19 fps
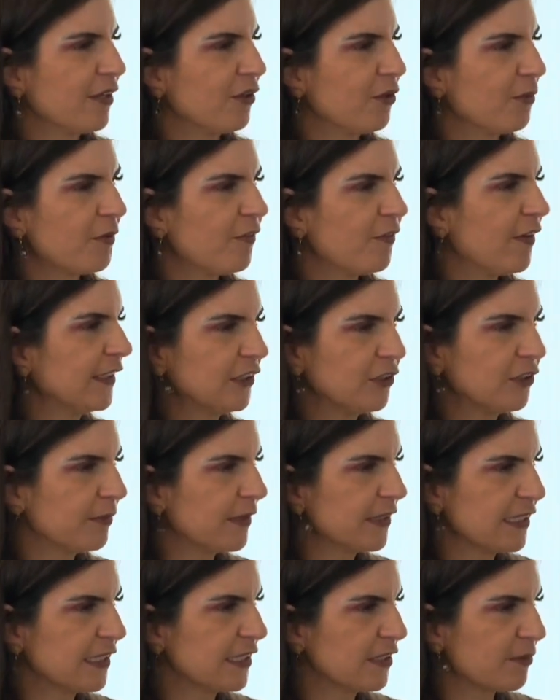You're a professional
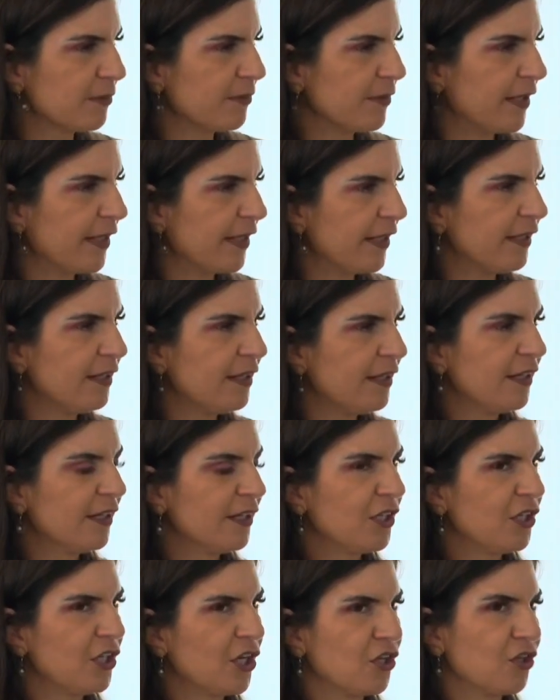businesswoman.
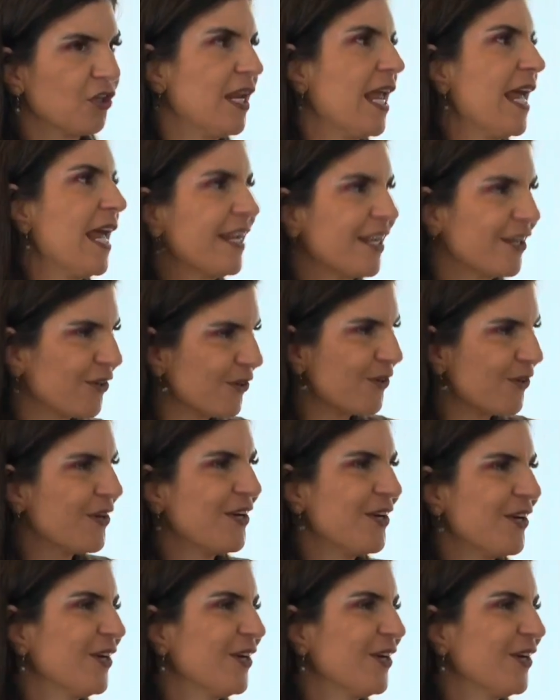You're letting your